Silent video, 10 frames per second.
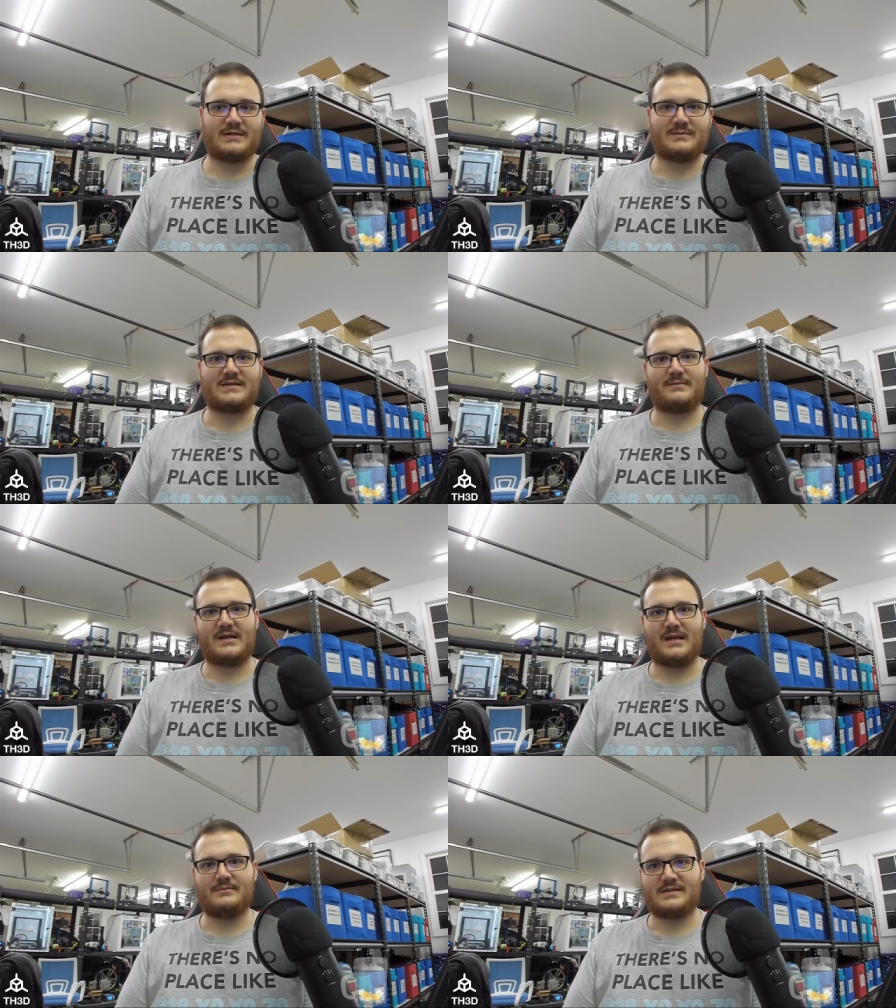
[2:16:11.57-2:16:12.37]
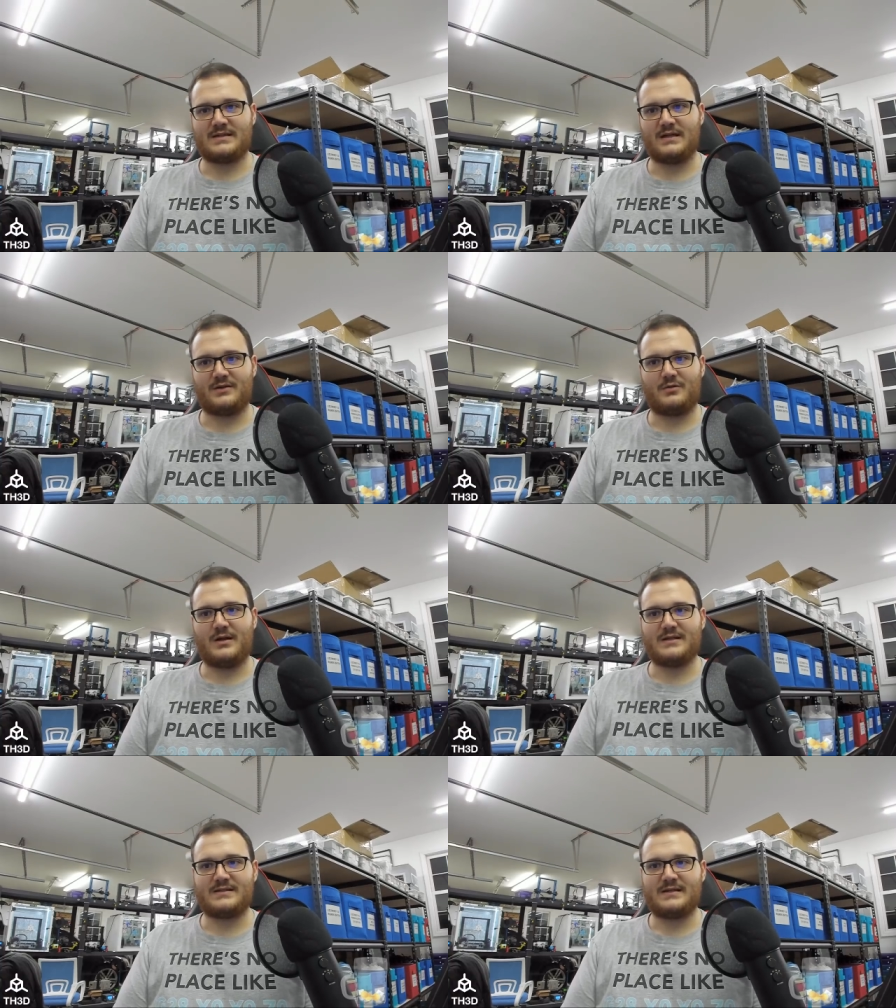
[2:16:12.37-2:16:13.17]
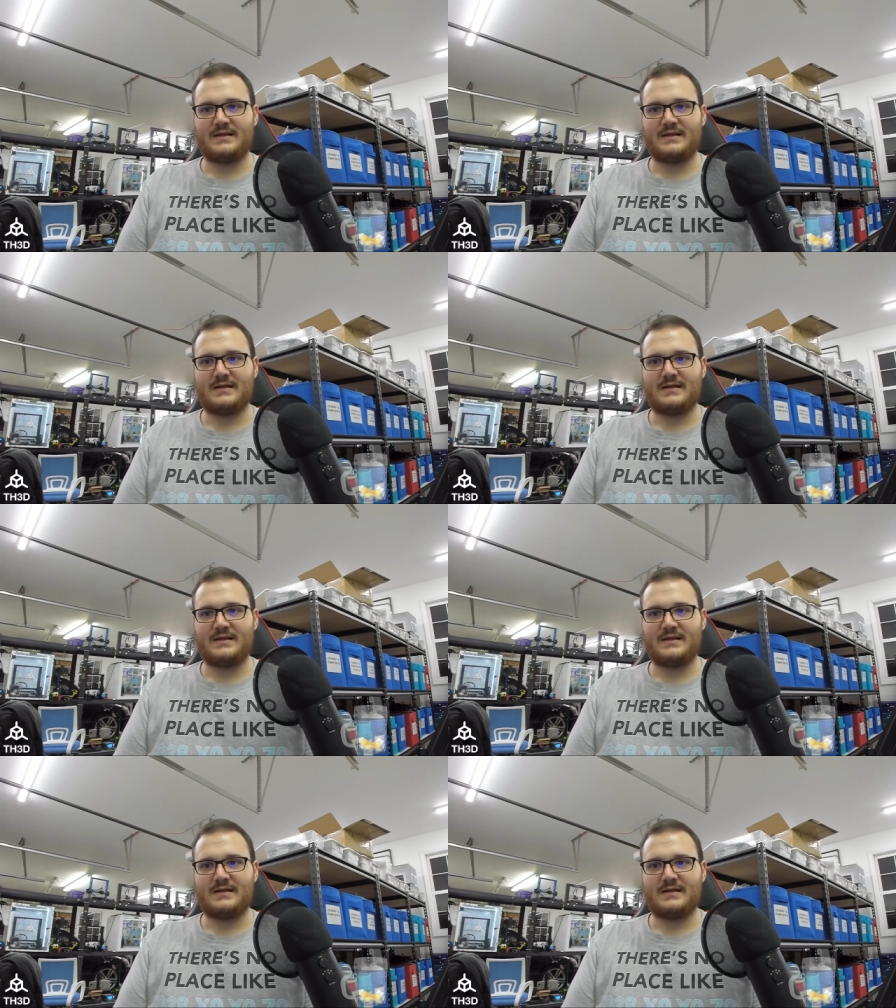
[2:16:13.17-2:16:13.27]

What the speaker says: but sometimes the other ways